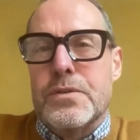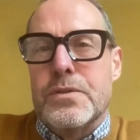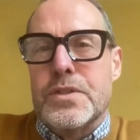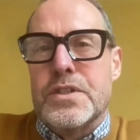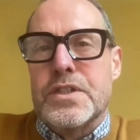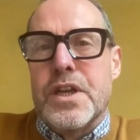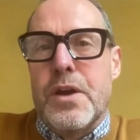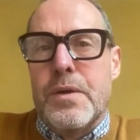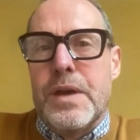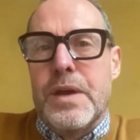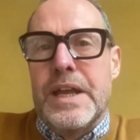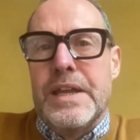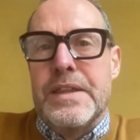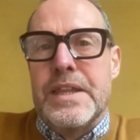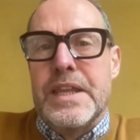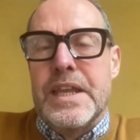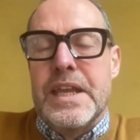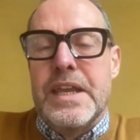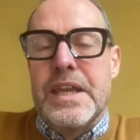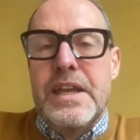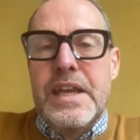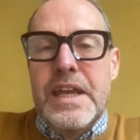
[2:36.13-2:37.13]
So in
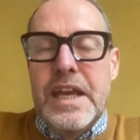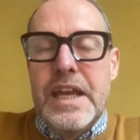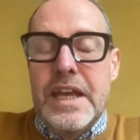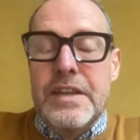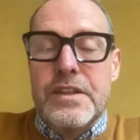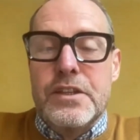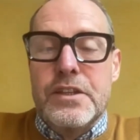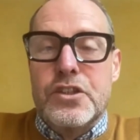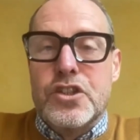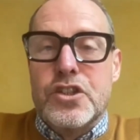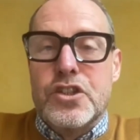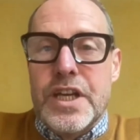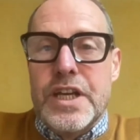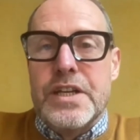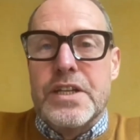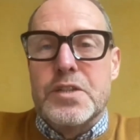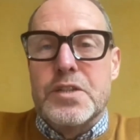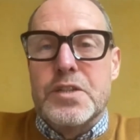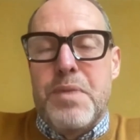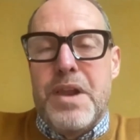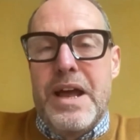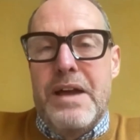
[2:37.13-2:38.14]
the
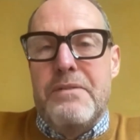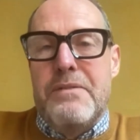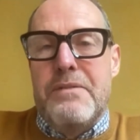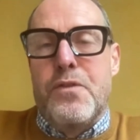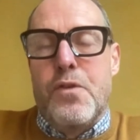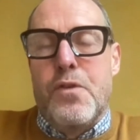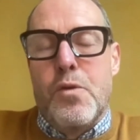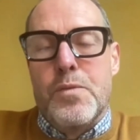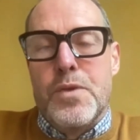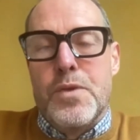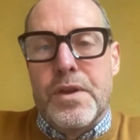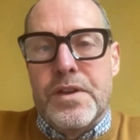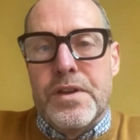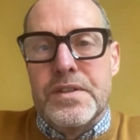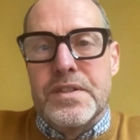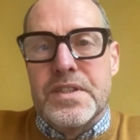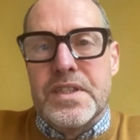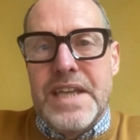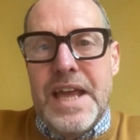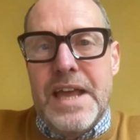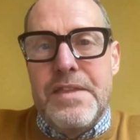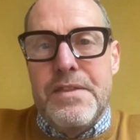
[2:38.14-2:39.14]
Genus platform, you can
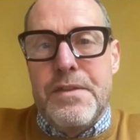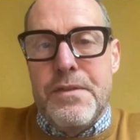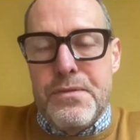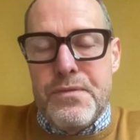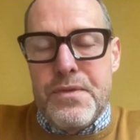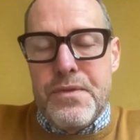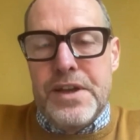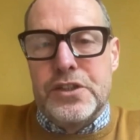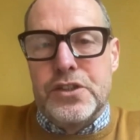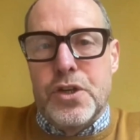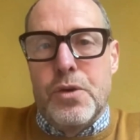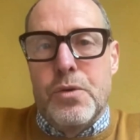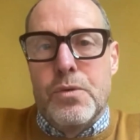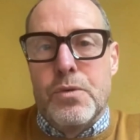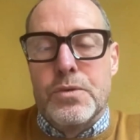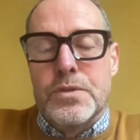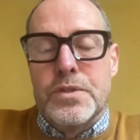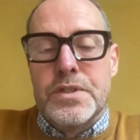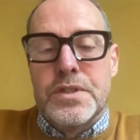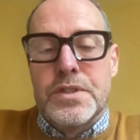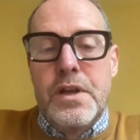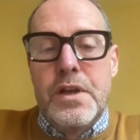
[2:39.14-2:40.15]
set the thresholds